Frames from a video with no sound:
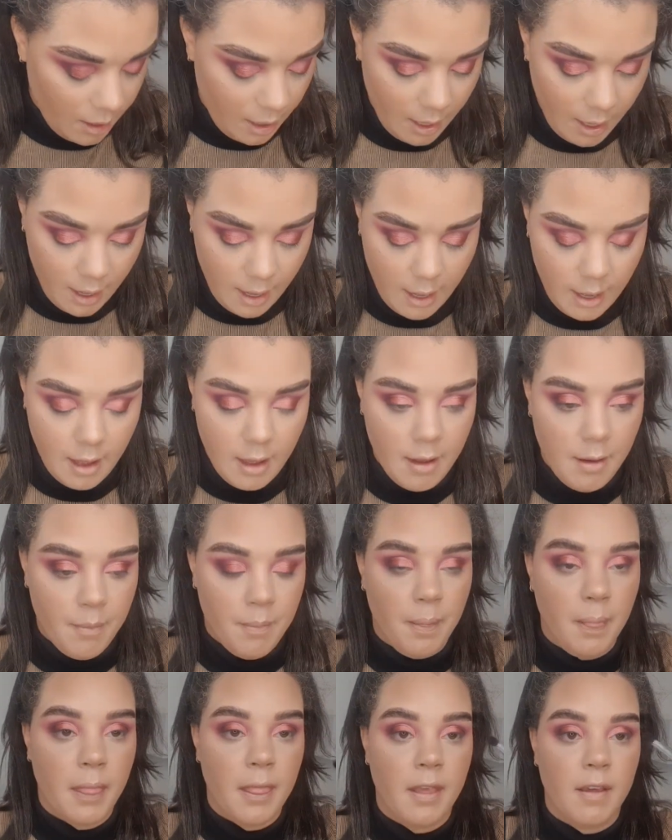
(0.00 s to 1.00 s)

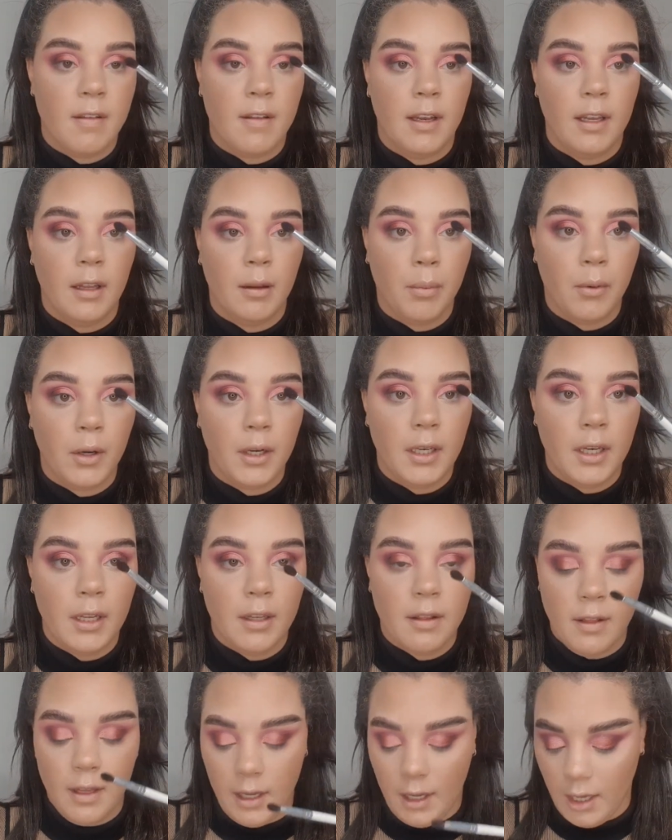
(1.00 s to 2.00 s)
this little pointy
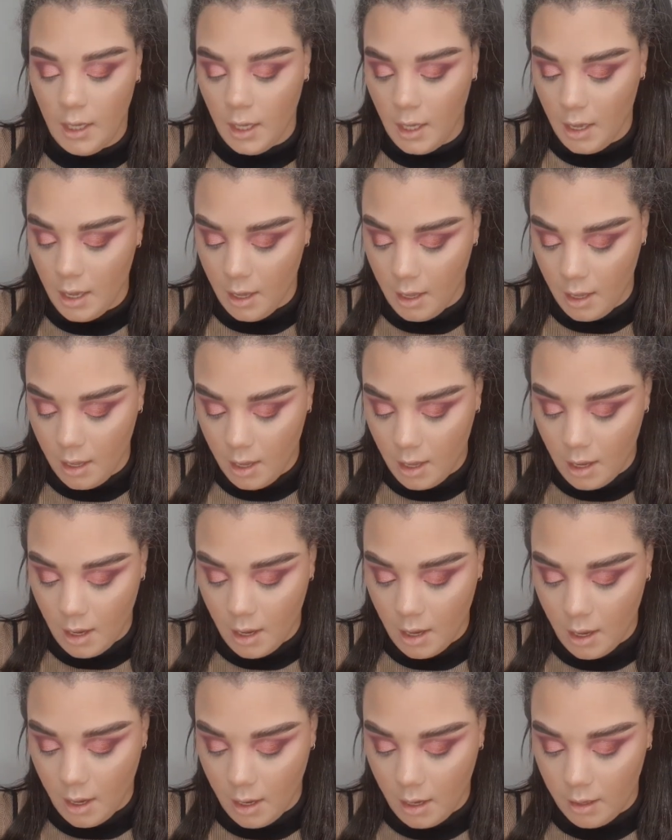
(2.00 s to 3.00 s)
thing here,
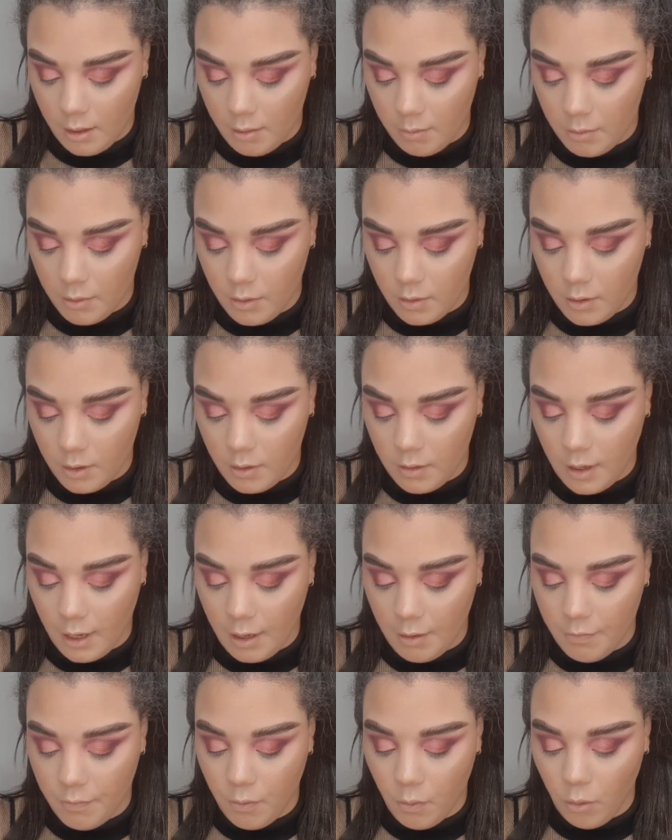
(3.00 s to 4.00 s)
and I'm just going to take
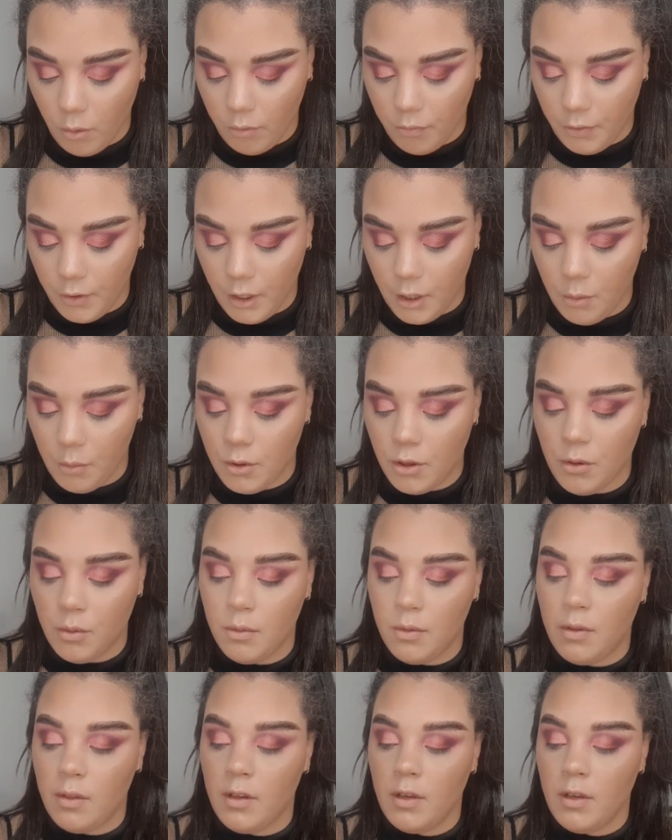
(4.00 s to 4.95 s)
Fall For You, which was the